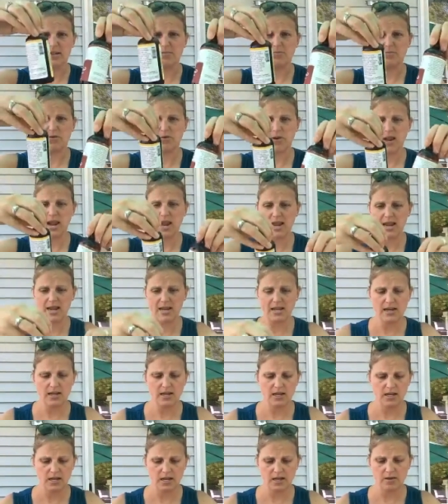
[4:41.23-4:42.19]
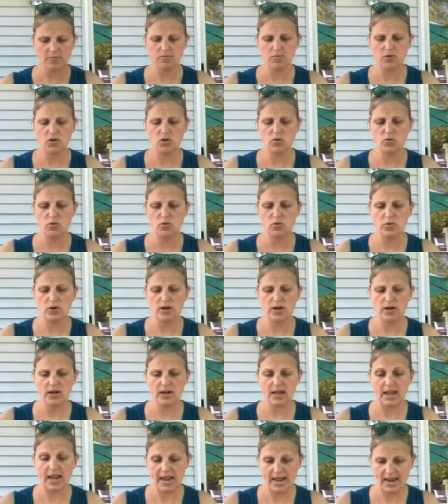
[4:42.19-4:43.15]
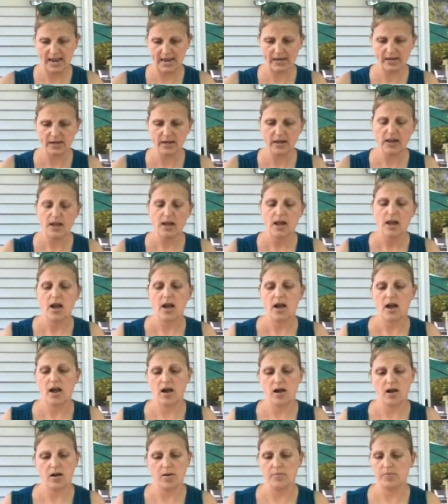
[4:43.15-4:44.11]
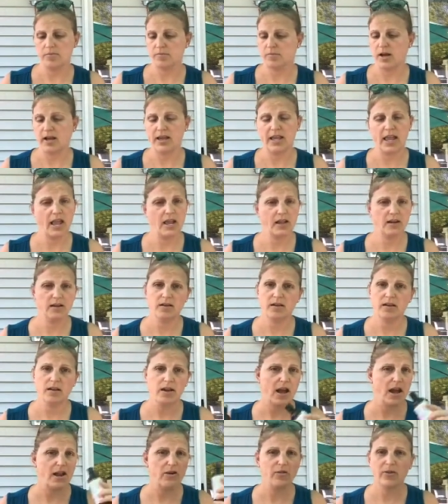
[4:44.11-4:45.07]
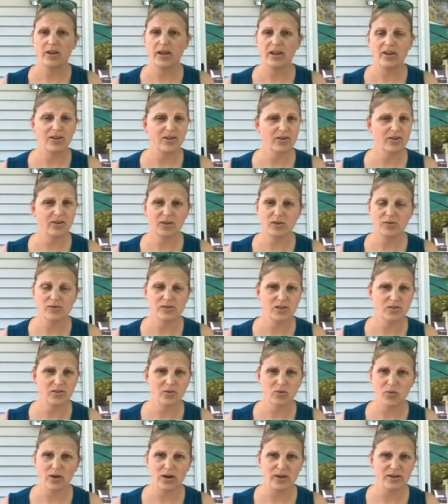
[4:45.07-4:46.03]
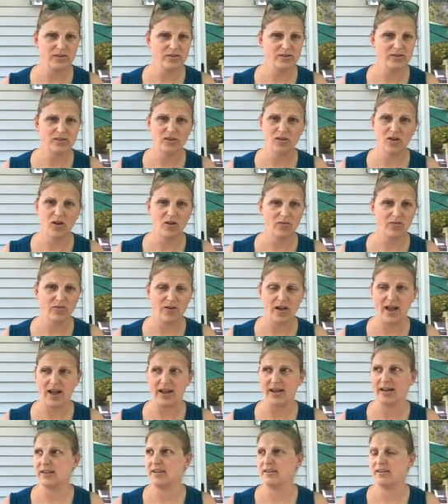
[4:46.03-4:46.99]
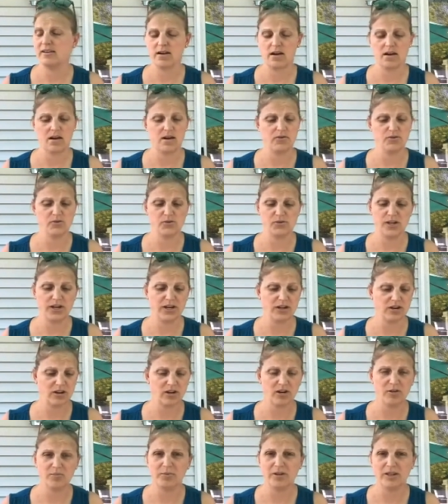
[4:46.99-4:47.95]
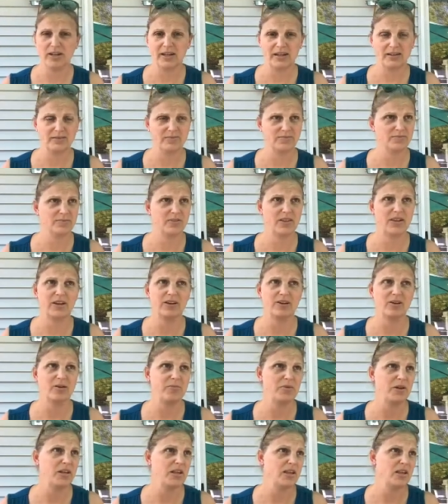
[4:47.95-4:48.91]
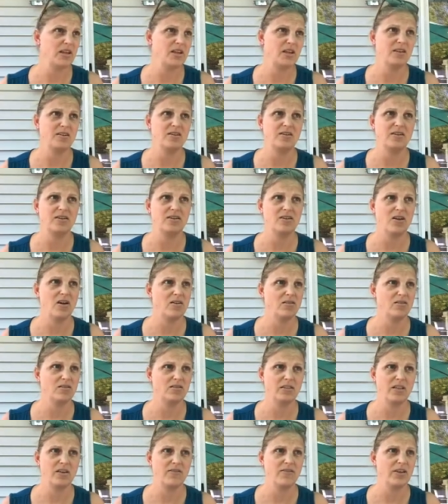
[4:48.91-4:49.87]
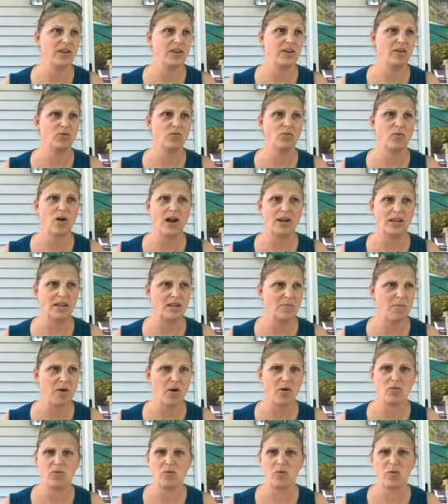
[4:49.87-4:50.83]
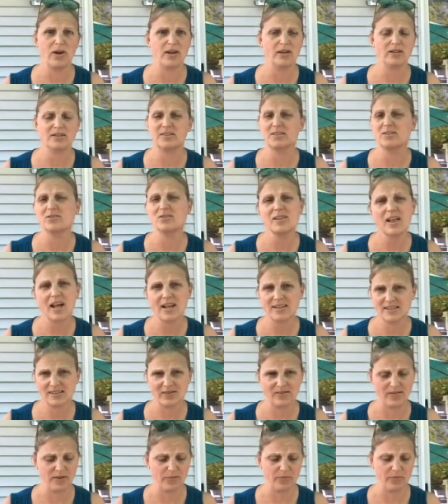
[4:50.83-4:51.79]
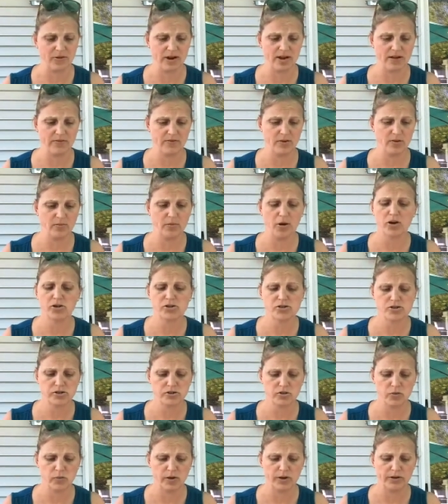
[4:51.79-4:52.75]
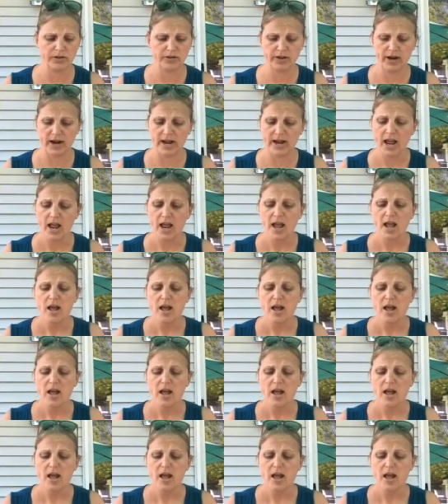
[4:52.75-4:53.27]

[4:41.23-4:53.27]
Immune Aid. Again, I don't care. Use other oils. They're all fine. doTERRA, Plant Therapy, Young Living, Rocky Mountain oils. There's lots of them, right? If you're partial to one, great.